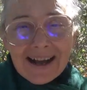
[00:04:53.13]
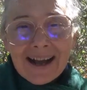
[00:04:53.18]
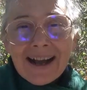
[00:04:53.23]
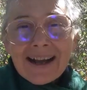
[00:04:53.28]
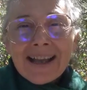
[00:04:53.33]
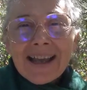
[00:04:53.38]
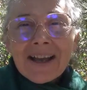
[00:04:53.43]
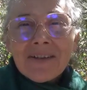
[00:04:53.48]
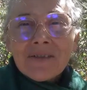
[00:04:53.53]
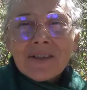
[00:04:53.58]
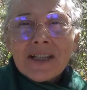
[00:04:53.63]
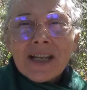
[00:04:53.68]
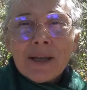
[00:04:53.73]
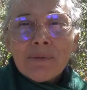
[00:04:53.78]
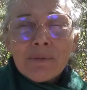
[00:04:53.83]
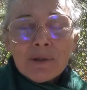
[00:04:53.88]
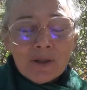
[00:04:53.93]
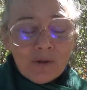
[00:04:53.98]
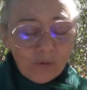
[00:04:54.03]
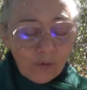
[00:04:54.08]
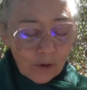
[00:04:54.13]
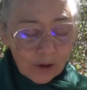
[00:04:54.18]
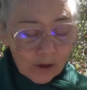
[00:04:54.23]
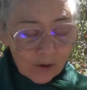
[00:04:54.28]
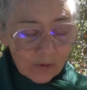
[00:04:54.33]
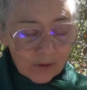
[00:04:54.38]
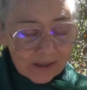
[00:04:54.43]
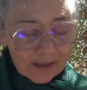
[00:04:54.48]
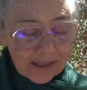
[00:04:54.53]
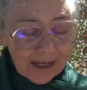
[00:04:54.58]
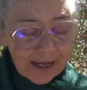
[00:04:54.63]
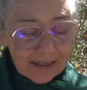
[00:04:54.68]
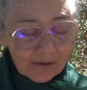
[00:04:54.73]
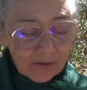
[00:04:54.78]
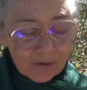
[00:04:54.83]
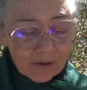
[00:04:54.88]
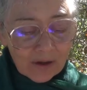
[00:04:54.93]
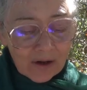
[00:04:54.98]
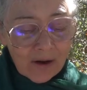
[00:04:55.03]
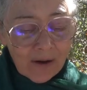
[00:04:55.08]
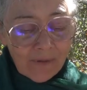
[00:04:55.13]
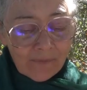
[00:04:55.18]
I have an image for you entitled